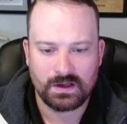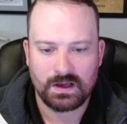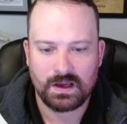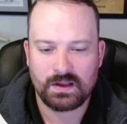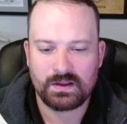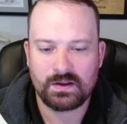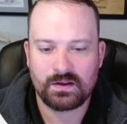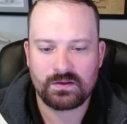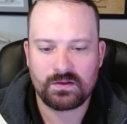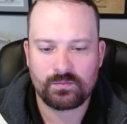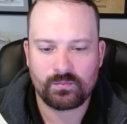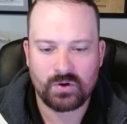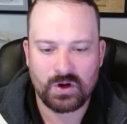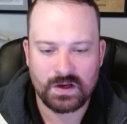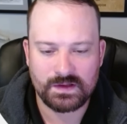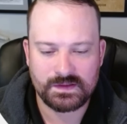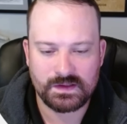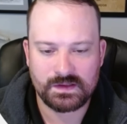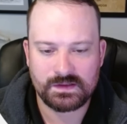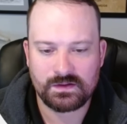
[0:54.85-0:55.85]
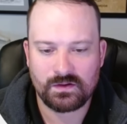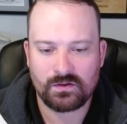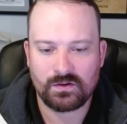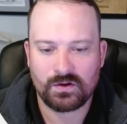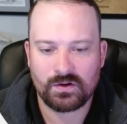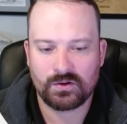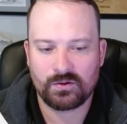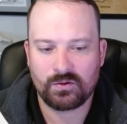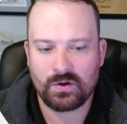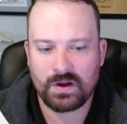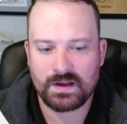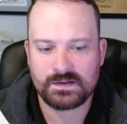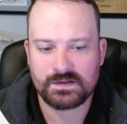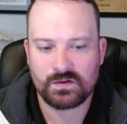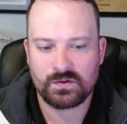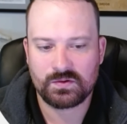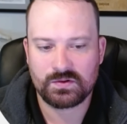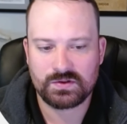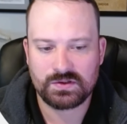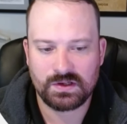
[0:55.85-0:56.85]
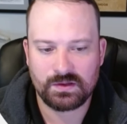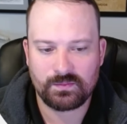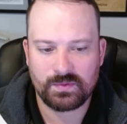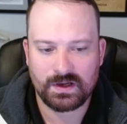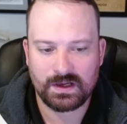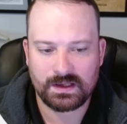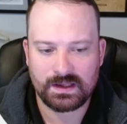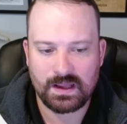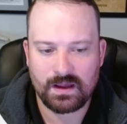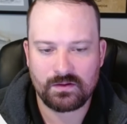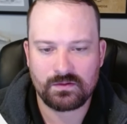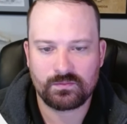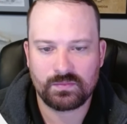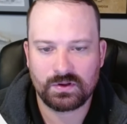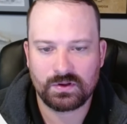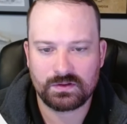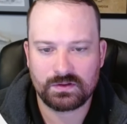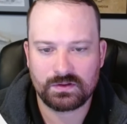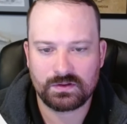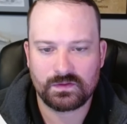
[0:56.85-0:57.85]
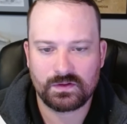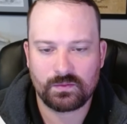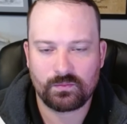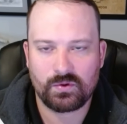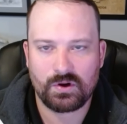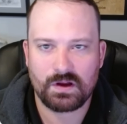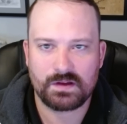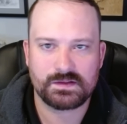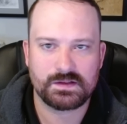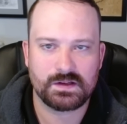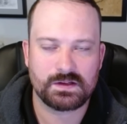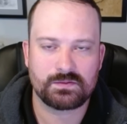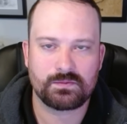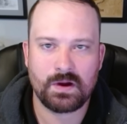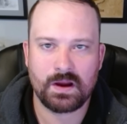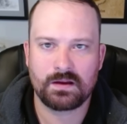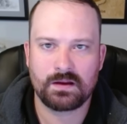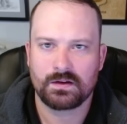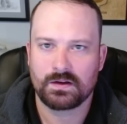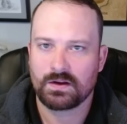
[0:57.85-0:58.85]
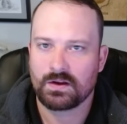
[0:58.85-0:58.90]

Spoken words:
and then the process owner who has ownership and accountability for the process, right?